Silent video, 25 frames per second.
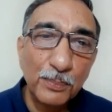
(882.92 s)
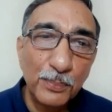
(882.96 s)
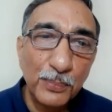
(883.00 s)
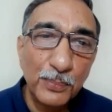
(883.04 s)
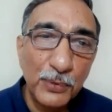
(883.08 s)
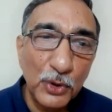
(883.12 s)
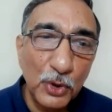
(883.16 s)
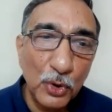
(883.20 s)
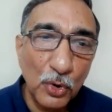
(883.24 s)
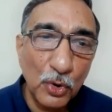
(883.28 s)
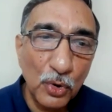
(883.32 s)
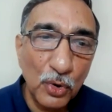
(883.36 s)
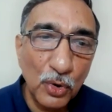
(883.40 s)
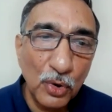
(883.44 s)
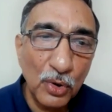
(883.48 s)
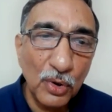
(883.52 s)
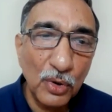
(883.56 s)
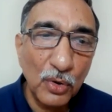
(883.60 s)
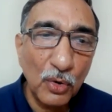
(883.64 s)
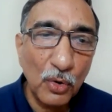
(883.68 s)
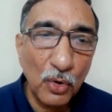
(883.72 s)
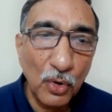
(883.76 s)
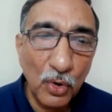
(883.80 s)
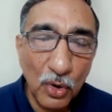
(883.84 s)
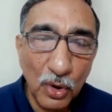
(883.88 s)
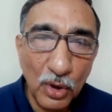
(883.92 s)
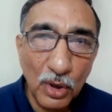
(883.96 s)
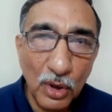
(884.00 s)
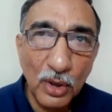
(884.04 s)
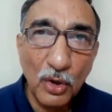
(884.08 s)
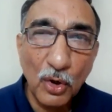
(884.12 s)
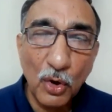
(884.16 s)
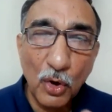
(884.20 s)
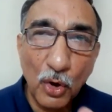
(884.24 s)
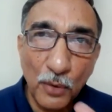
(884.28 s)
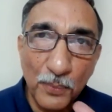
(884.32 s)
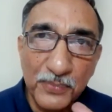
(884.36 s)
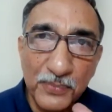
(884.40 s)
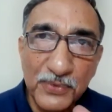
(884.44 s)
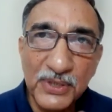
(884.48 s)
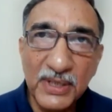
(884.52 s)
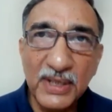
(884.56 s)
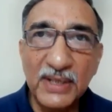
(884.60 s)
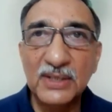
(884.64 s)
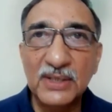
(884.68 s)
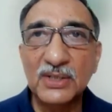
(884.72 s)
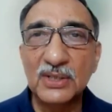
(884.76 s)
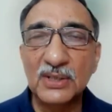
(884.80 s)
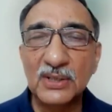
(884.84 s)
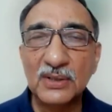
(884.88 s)
pure, all
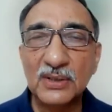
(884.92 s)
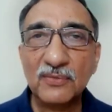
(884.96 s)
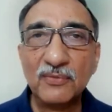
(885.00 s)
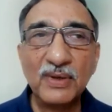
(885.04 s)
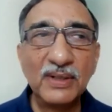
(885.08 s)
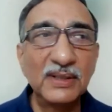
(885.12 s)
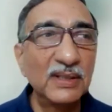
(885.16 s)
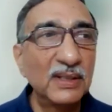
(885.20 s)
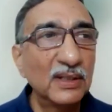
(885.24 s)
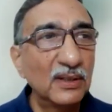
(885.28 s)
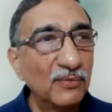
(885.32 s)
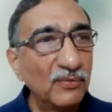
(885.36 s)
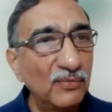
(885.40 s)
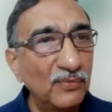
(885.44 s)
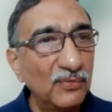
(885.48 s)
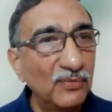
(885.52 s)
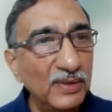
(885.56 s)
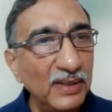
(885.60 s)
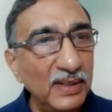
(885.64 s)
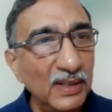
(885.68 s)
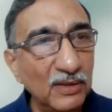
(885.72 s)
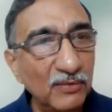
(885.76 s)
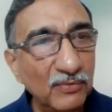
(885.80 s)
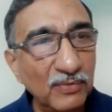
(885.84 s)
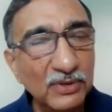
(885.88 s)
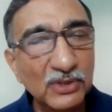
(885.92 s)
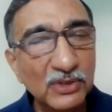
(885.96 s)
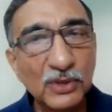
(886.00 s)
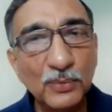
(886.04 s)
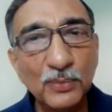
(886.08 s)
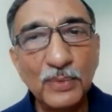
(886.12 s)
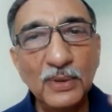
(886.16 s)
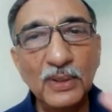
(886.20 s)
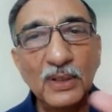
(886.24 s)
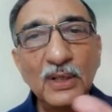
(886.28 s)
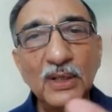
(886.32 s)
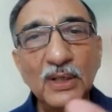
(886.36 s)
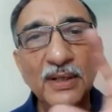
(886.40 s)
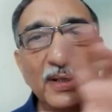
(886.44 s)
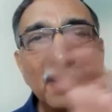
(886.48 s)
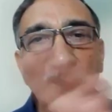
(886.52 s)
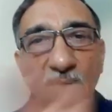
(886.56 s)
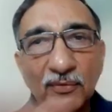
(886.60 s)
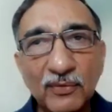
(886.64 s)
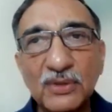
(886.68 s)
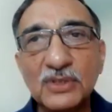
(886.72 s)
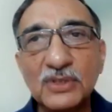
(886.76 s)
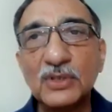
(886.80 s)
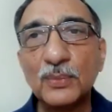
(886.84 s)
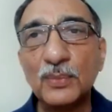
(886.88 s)
objects, whether they are visible,
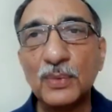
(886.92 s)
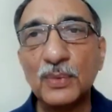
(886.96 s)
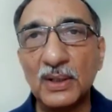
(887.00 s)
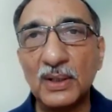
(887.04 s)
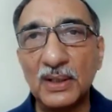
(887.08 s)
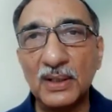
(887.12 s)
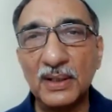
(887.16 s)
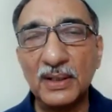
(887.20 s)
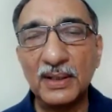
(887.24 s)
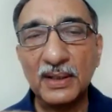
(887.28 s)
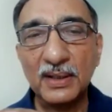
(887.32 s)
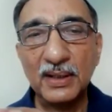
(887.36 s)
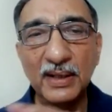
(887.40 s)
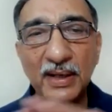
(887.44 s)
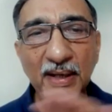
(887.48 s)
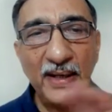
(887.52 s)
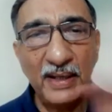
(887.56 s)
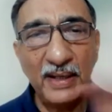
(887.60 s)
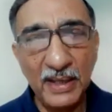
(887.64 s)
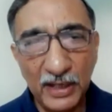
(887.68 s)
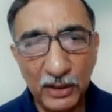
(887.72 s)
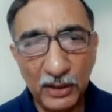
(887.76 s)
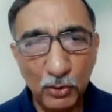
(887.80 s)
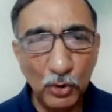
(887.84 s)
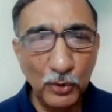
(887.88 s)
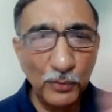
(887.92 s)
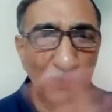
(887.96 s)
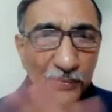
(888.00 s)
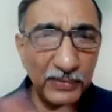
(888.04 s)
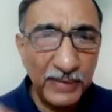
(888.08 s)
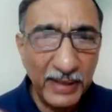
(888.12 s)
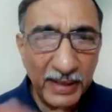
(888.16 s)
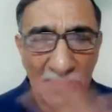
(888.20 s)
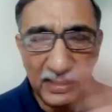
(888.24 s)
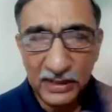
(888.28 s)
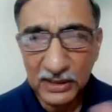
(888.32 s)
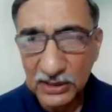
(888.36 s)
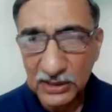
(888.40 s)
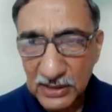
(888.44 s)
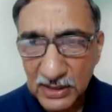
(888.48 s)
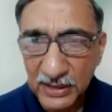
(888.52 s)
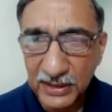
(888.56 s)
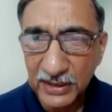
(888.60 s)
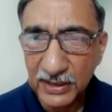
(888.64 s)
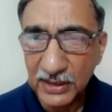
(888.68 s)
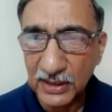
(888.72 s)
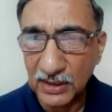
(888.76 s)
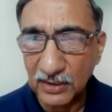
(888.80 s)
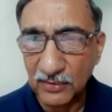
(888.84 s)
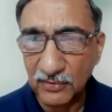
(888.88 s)
invisible. And I hope that is
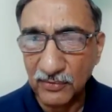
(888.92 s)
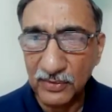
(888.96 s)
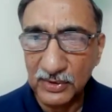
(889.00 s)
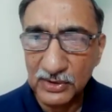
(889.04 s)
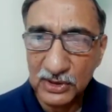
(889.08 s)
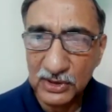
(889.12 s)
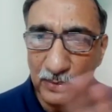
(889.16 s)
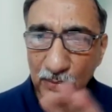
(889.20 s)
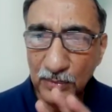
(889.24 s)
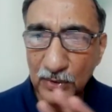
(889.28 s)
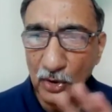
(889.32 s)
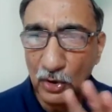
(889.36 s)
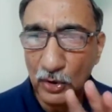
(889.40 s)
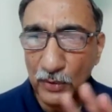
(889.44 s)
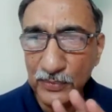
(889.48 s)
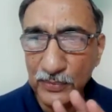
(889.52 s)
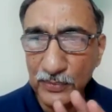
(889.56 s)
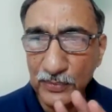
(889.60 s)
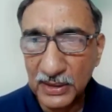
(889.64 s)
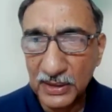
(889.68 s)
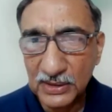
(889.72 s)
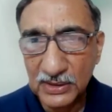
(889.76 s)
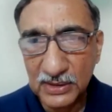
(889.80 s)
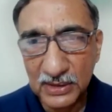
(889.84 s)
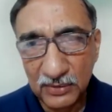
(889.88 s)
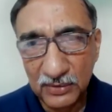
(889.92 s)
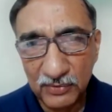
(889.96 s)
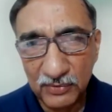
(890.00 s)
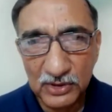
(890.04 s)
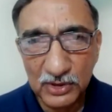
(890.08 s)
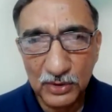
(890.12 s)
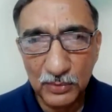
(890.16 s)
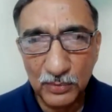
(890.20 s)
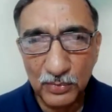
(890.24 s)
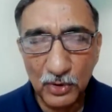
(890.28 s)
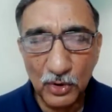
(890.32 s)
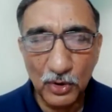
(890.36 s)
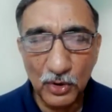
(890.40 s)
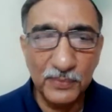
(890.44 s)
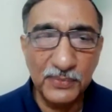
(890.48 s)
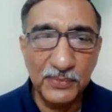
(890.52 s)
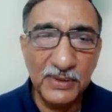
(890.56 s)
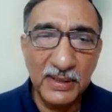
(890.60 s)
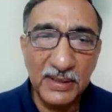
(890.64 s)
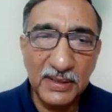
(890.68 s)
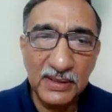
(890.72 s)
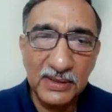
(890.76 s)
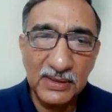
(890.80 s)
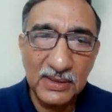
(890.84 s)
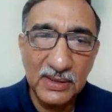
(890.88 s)
clear. Visible objects, invisible
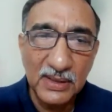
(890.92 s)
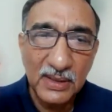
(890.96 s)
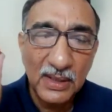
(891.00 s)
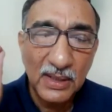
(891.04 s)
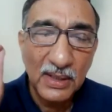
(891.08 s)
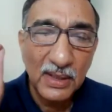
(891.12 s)
objects.